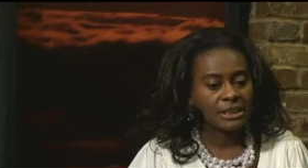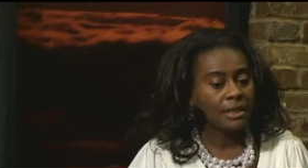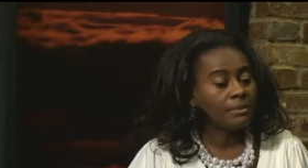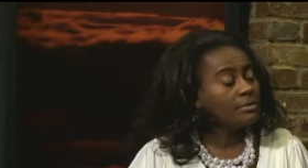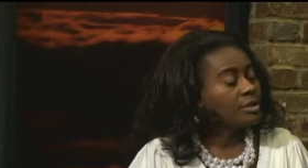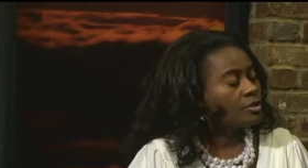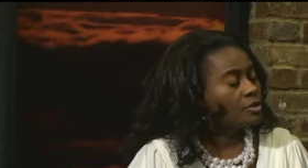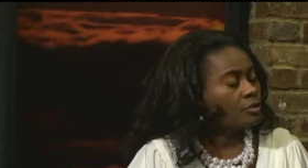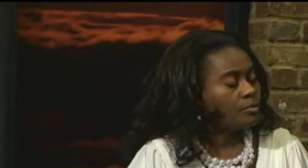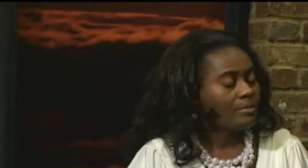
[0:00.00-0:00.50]
I'm
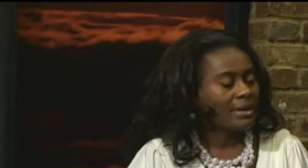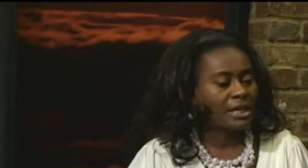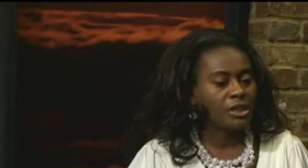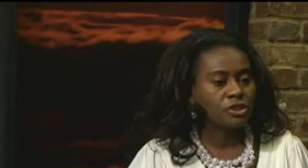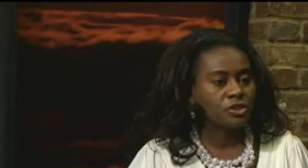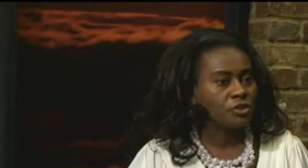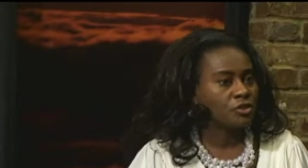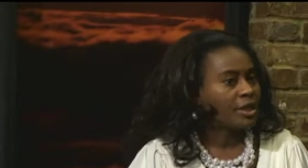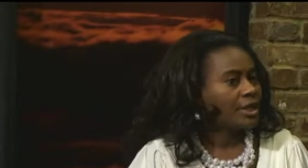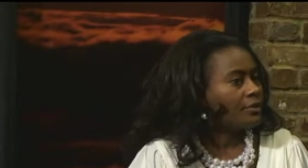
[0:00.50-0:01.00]
the new
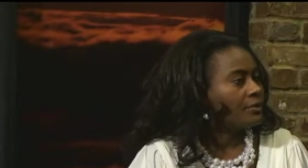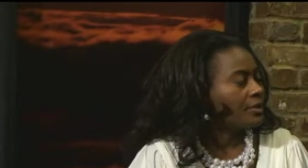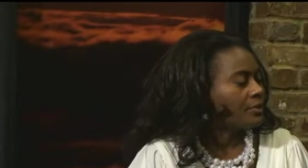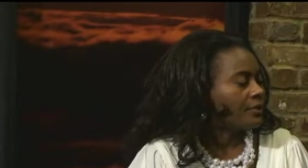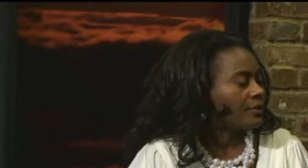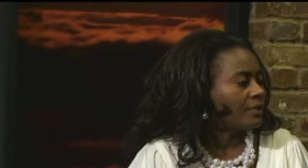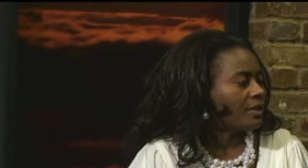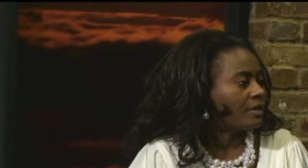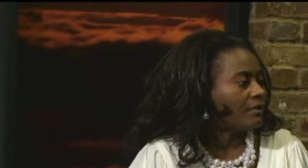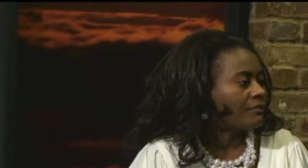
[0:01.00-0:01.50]
manager down here
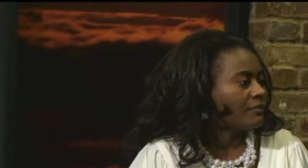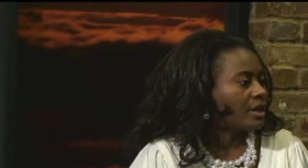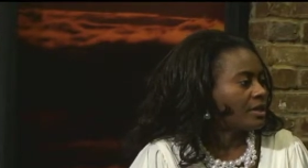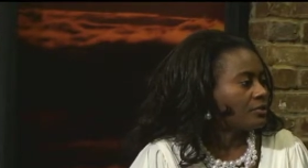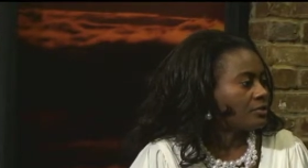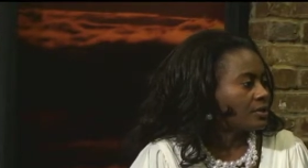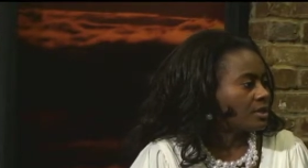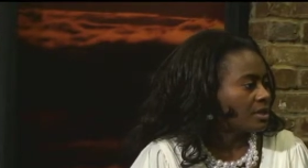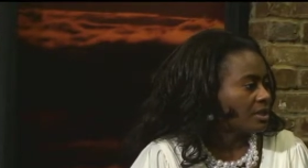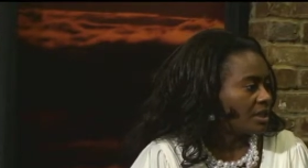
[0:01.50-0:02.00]
at uh,
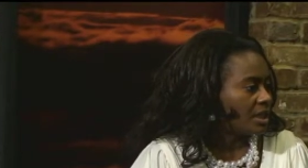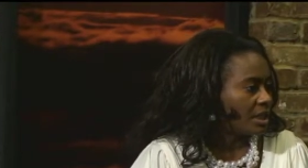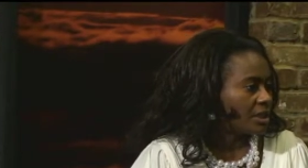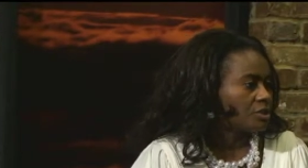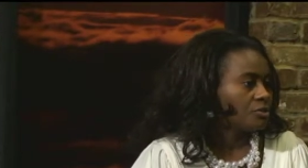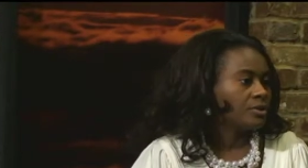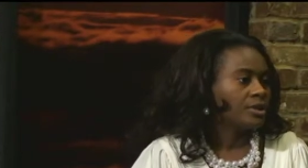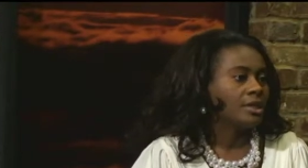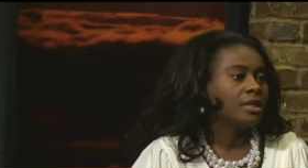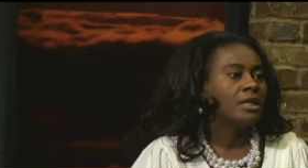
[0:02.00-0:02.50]
Factory
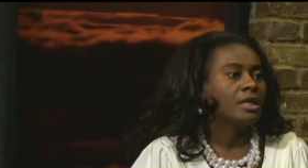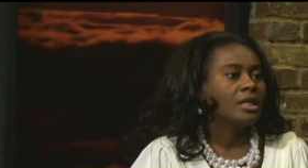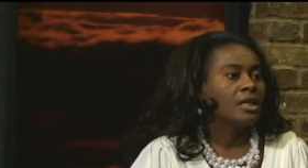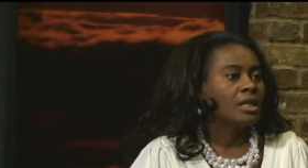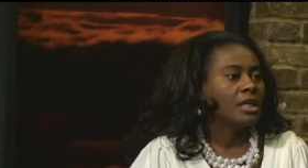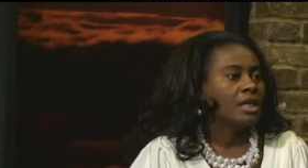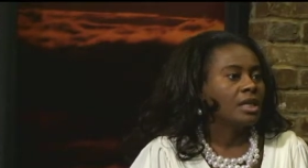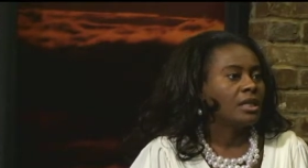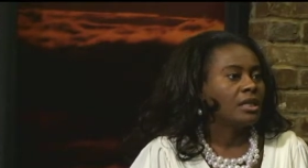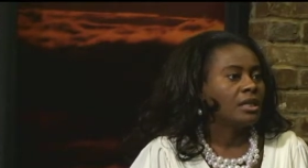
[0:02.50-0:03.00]
Connectory,
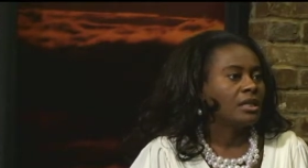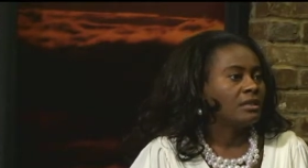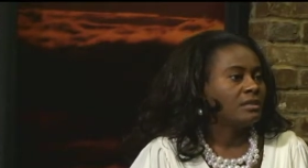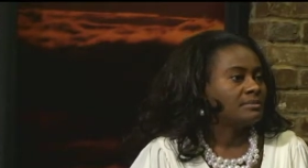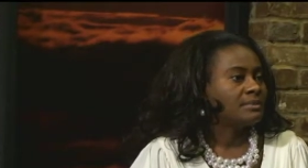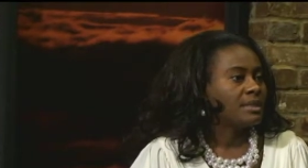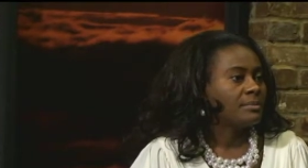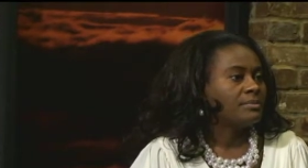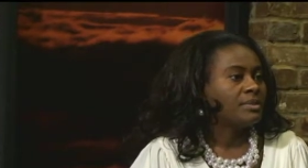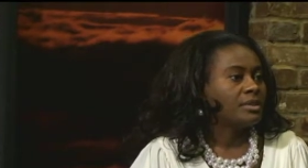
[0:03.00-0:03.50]
and um,
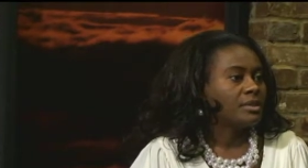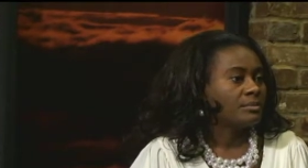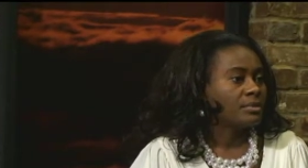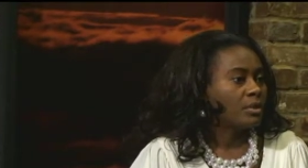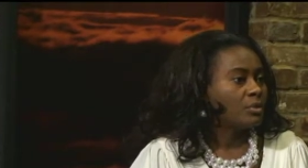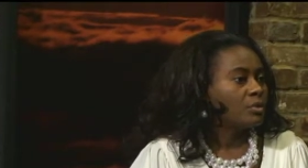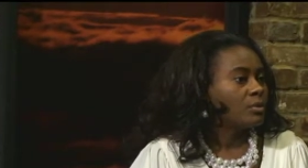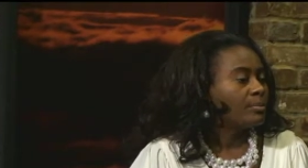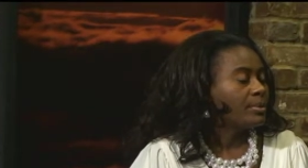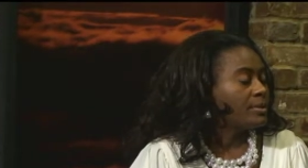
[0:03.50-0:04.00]
some of the
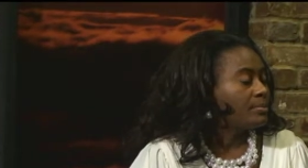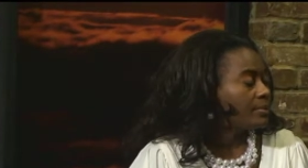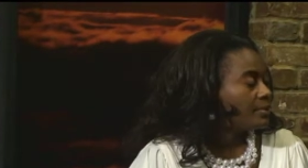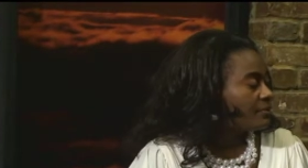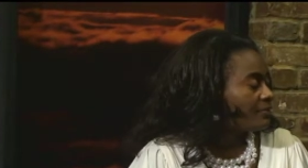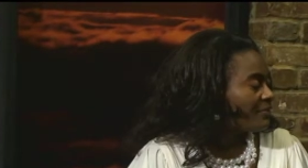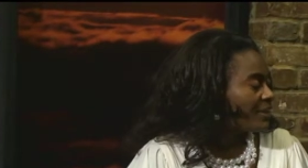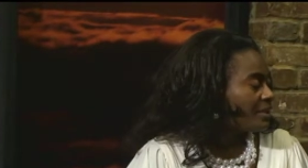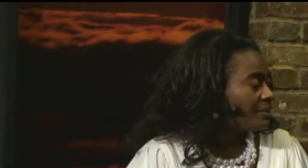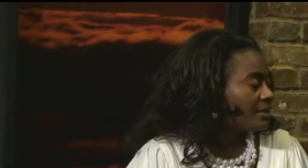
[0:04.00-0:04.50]
local people
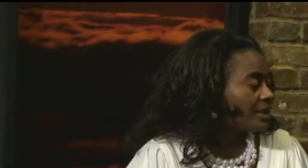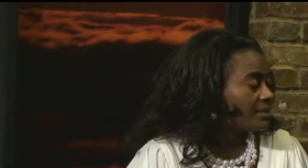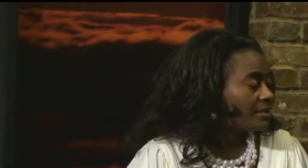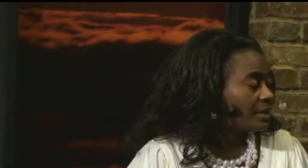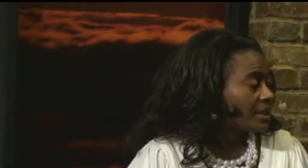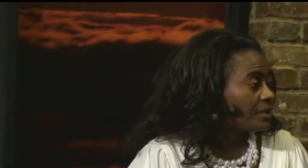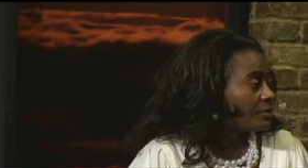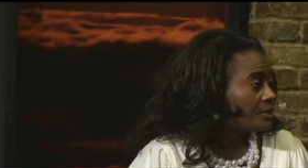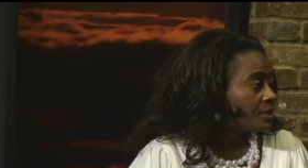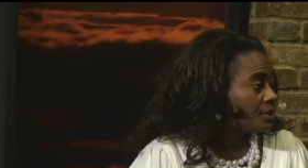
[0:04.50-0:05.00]
found out
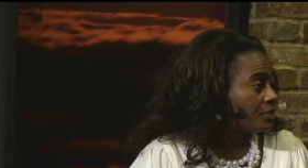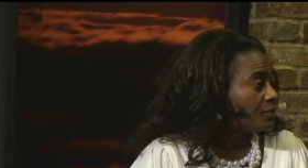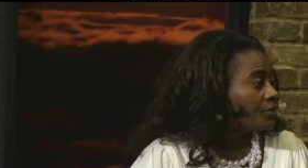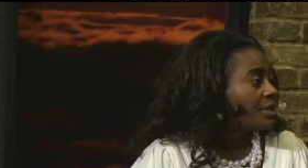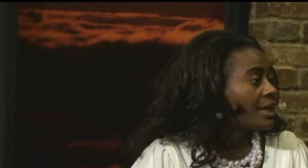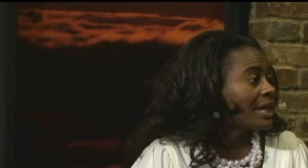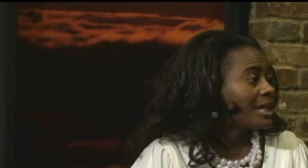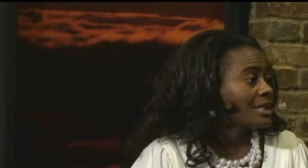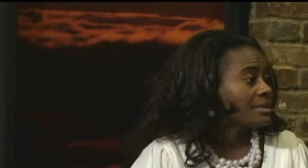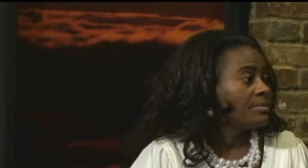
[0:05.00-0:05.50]
that I was here and
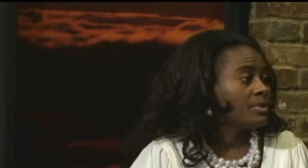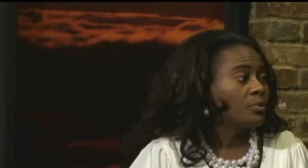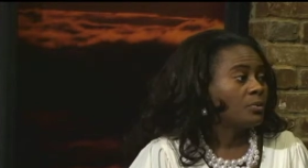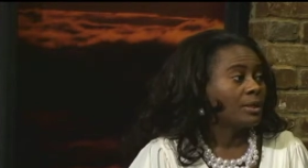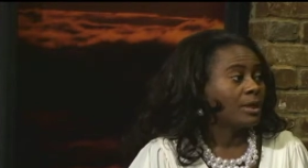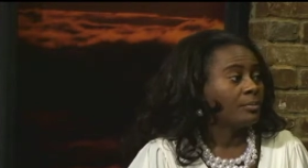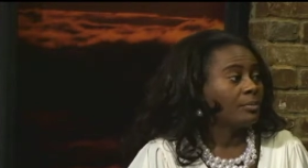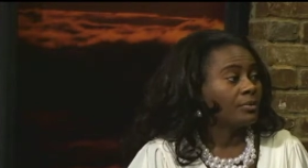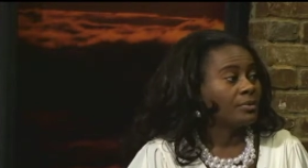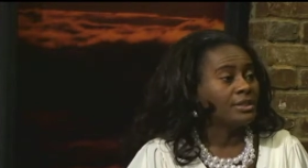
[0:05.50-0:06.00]
they asked me what
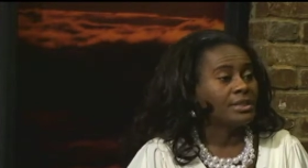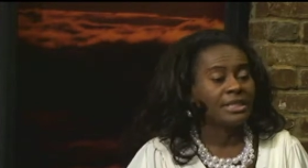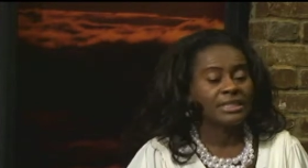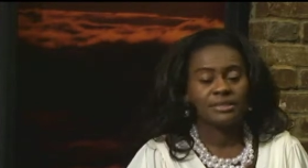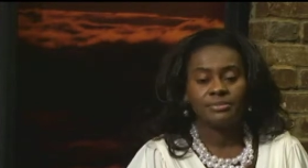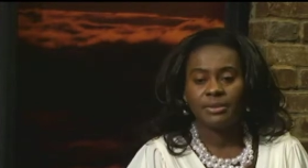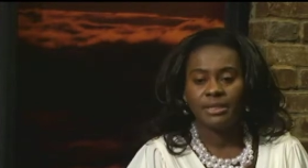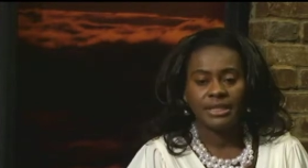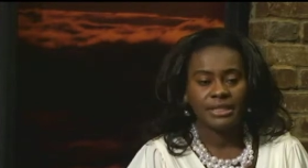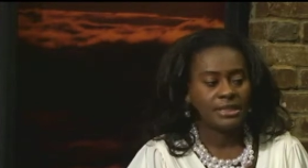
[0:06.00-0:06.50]
I bring this
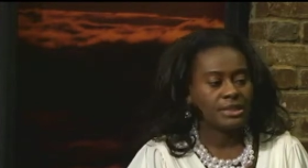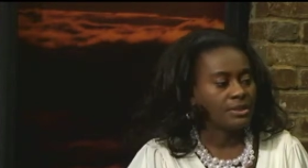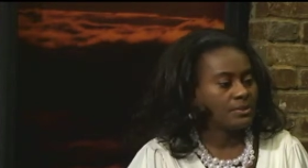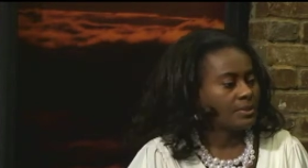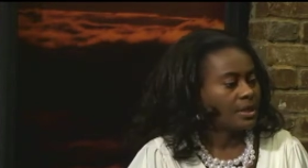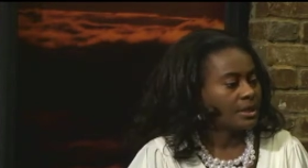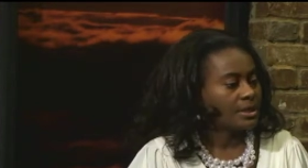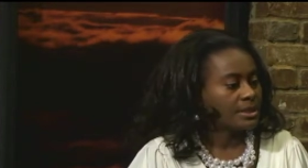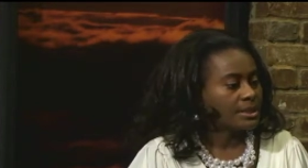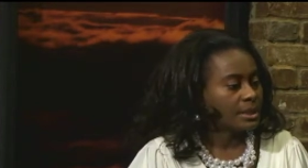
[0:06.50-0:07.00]
play to
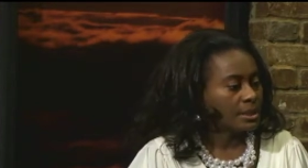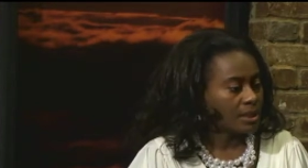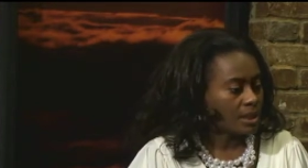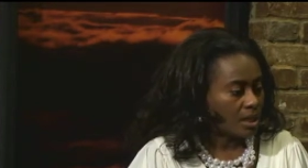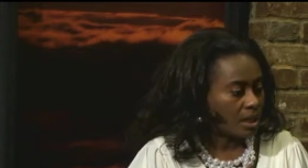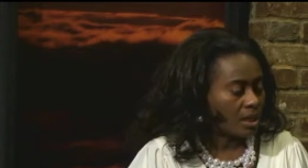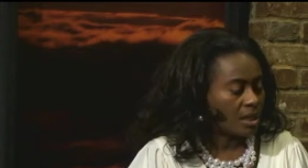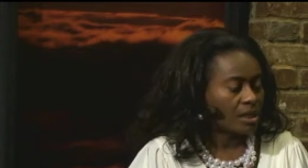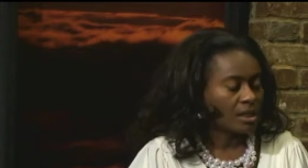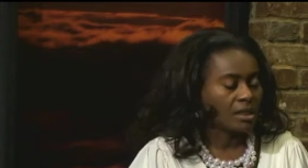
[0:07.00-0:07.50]
uh,
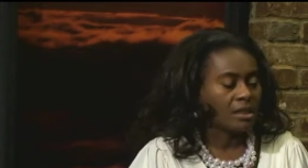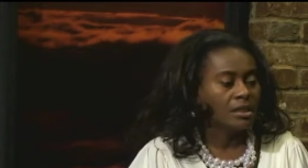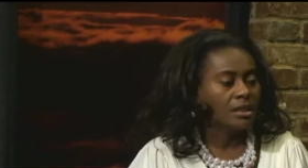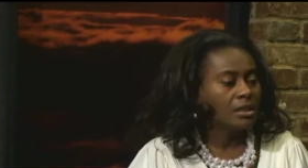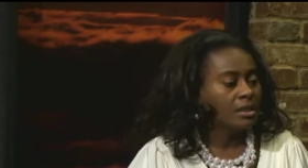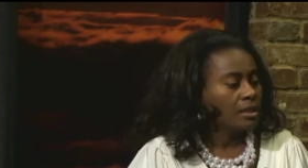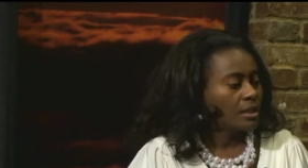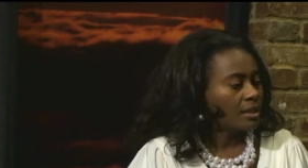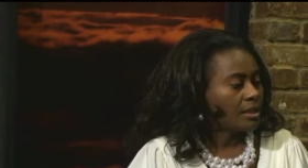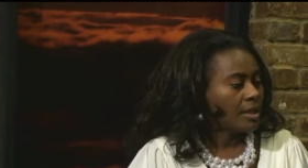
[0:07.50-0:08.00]
Sylacauga,
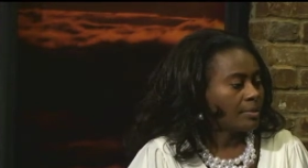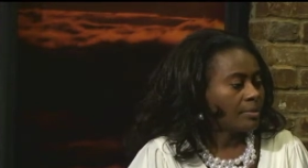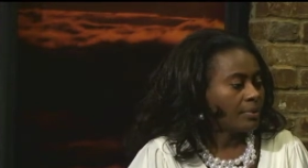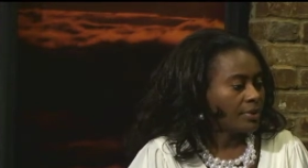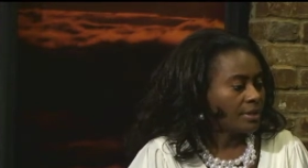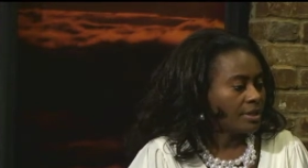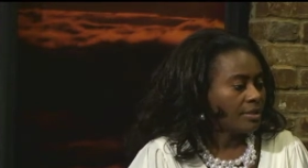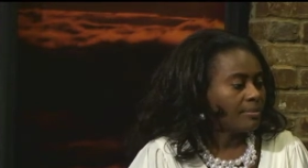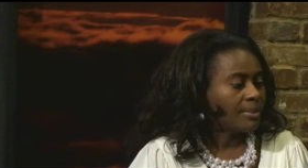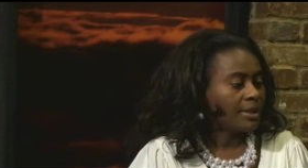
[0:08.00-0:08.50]
and I
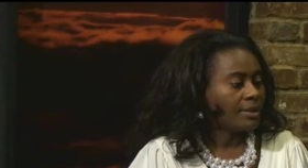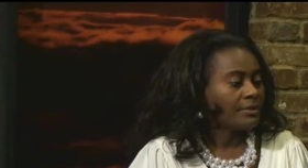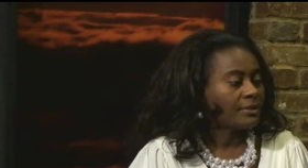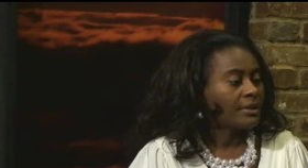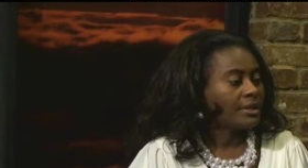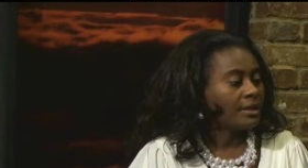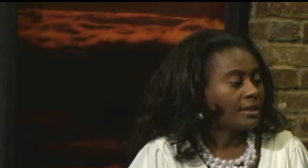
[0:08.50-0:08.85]
prayed about it.